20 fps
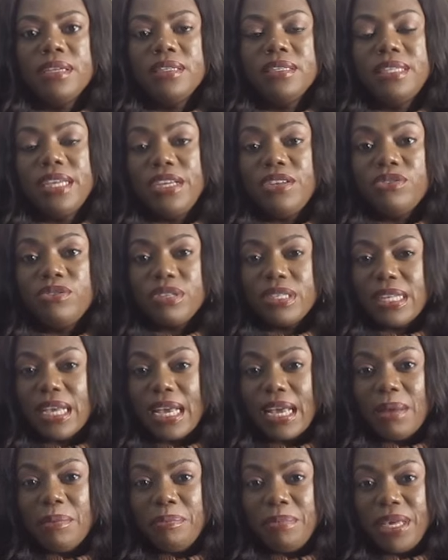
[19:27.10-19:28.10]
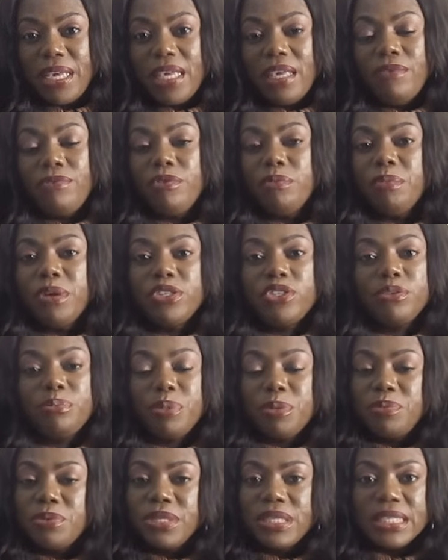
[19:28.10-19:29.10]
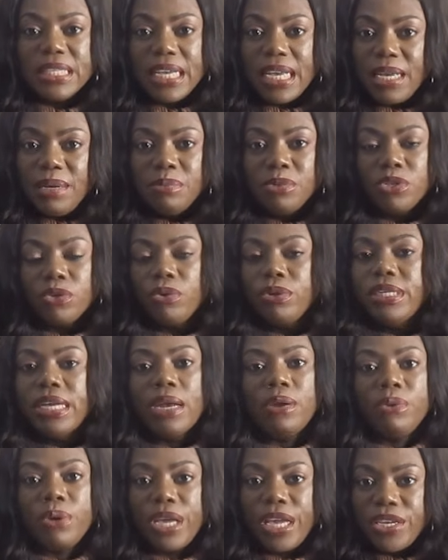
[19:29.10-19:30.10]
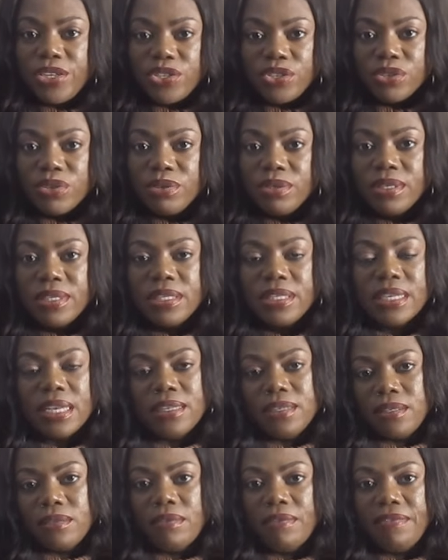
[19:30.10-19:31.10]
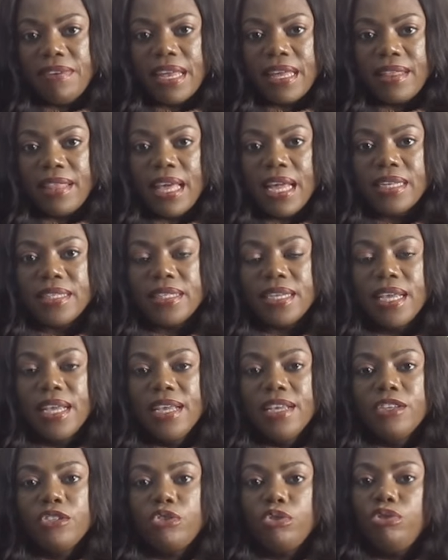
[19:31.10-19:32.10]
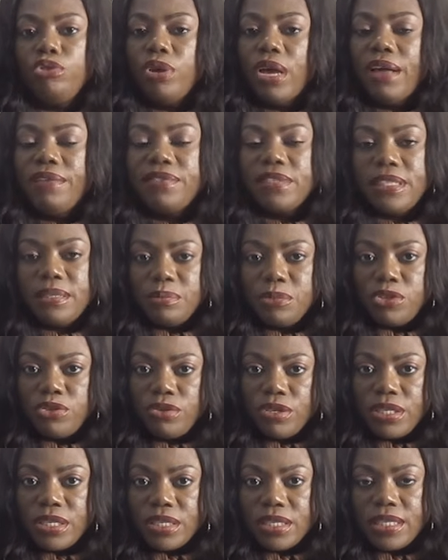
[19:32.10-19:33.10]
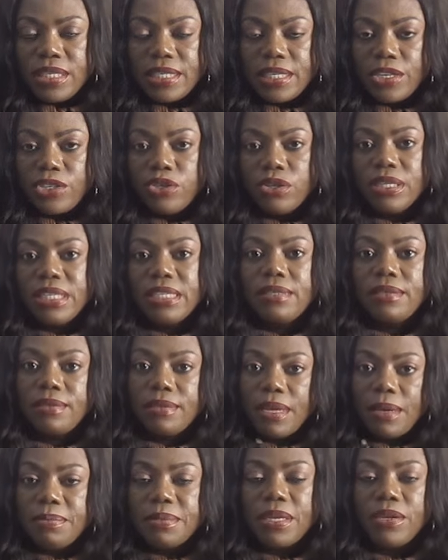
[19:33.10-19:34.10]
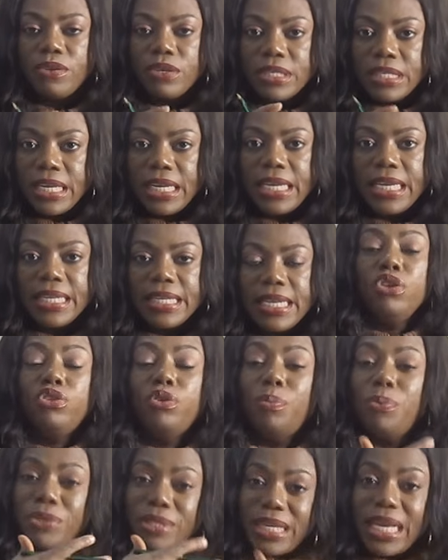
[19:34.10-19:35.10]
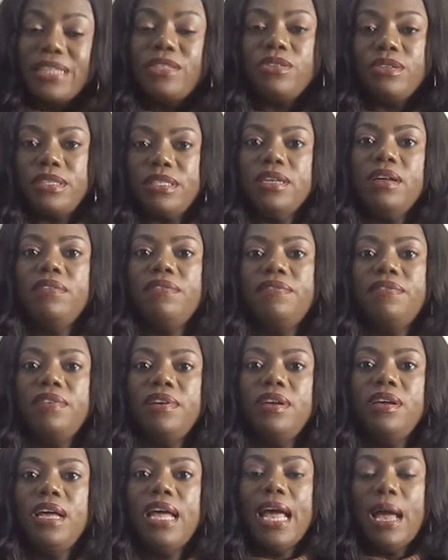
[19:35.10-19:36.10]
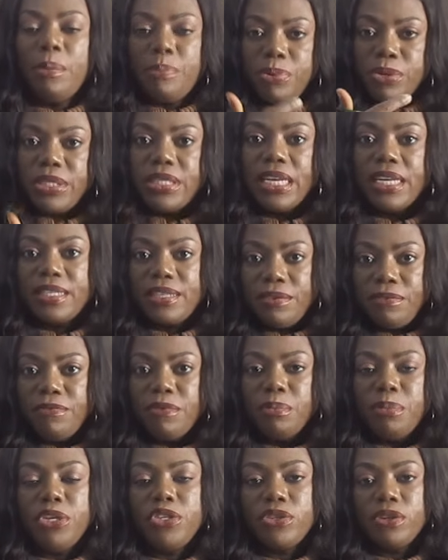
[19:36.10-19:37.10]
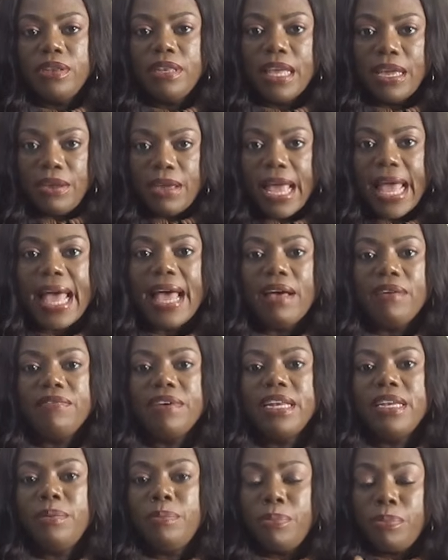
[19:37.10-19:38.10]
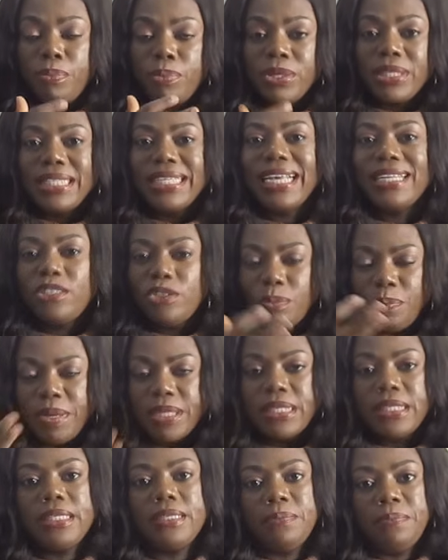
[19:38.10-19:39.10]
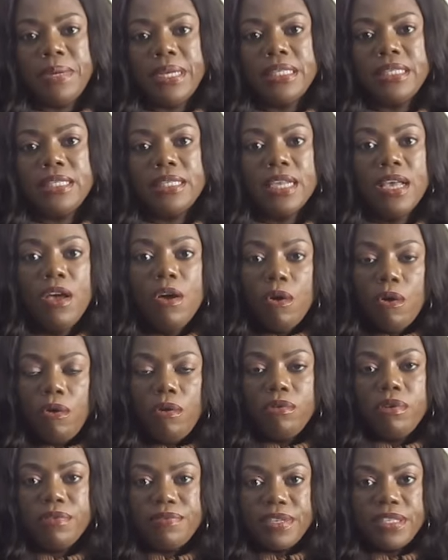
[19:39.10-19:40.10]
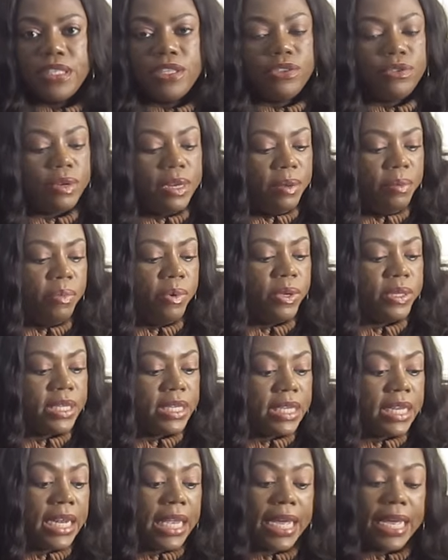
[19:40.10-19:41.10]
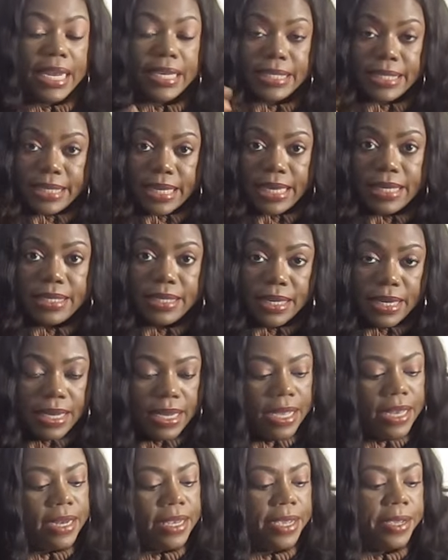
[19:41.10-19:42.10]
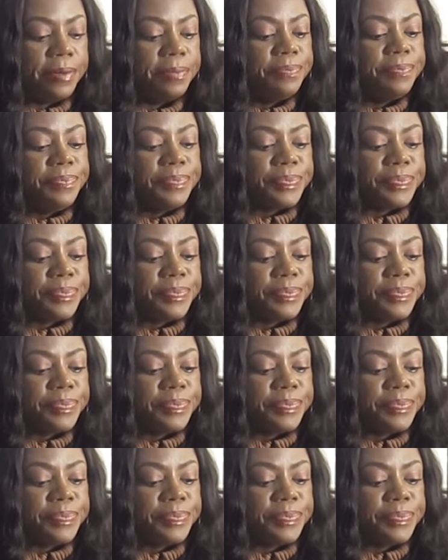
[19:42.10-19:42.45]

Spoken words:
dangerous that can be if you mention people's names or their locations and stuff like that. So you have to demonstrate in this section the steps that you're taking to protect yourself and protect the information that you have, and protect your participants. All of this is really important. And like I said earlier,